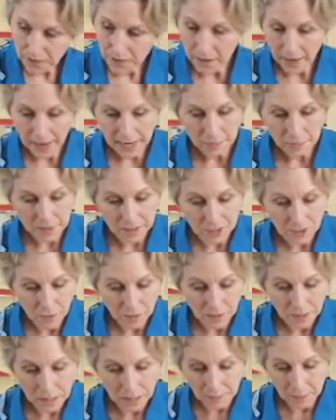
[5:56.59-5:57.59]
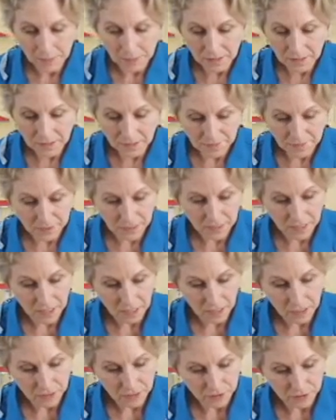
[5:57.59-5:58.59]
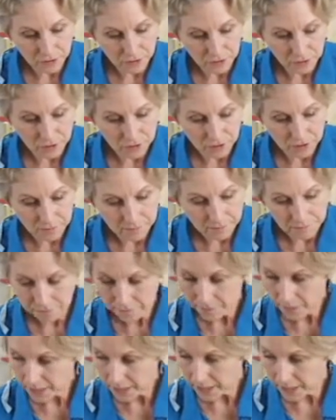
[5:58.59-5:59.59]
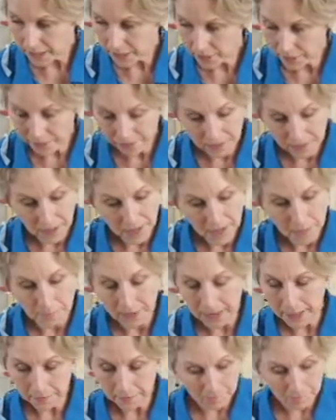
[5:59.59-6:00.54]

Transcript: and I'm going to do a couple of different colors. Here I've got my